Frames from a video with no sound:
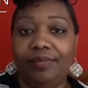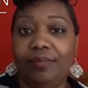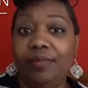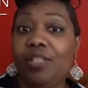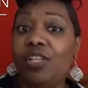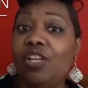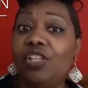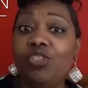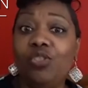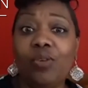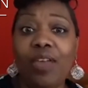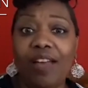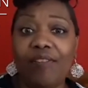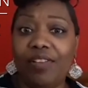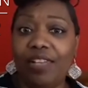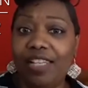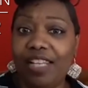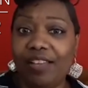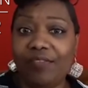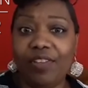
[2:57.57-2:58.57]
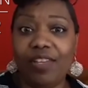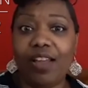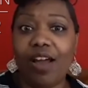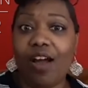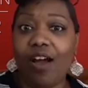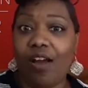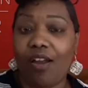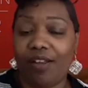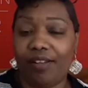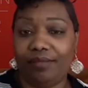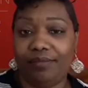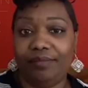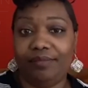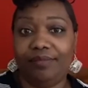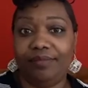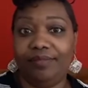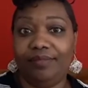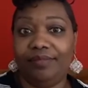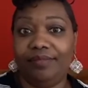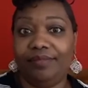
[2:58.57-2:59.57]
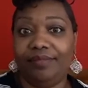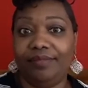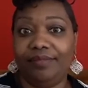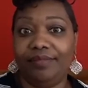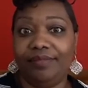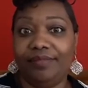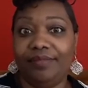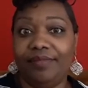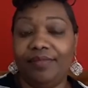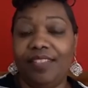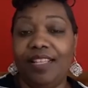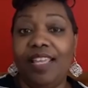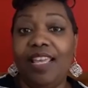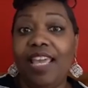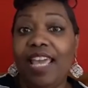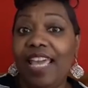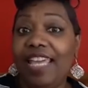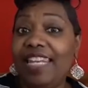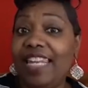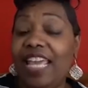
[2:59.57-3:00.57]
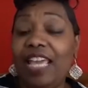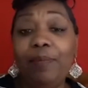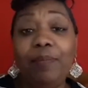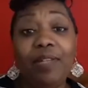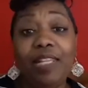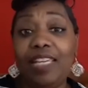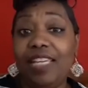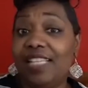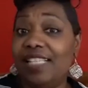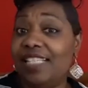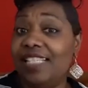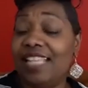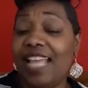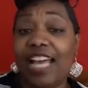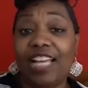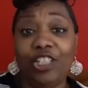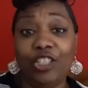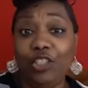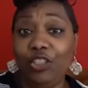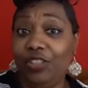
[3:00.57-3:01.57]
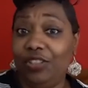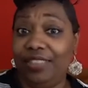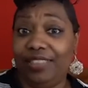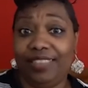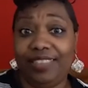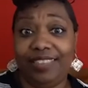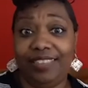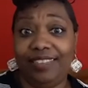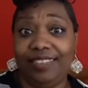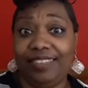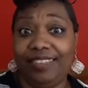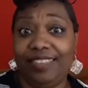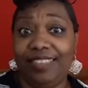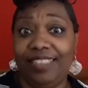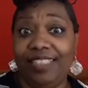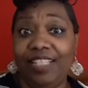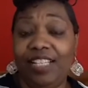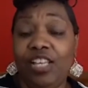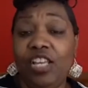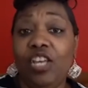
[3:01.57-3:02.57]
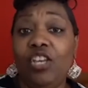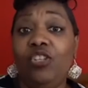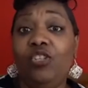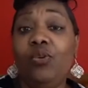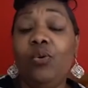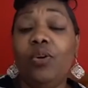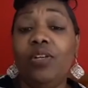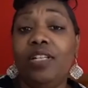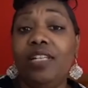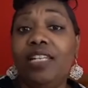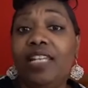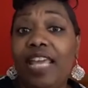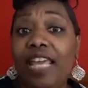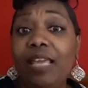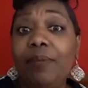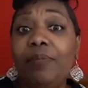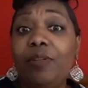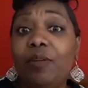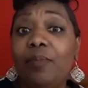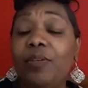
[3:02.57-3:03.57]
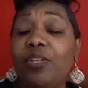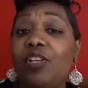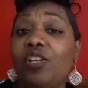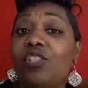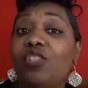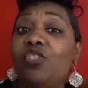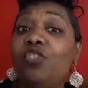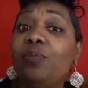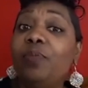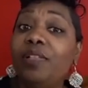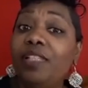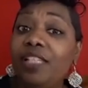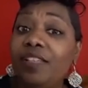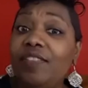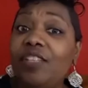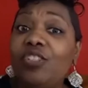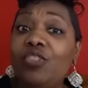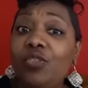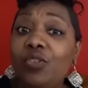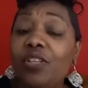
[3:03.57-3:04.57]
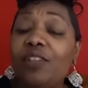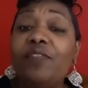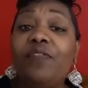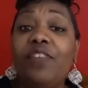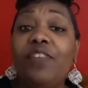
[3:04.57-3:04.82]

because you have a loving heart, enabling is not good. You are an enabler because you believe that you can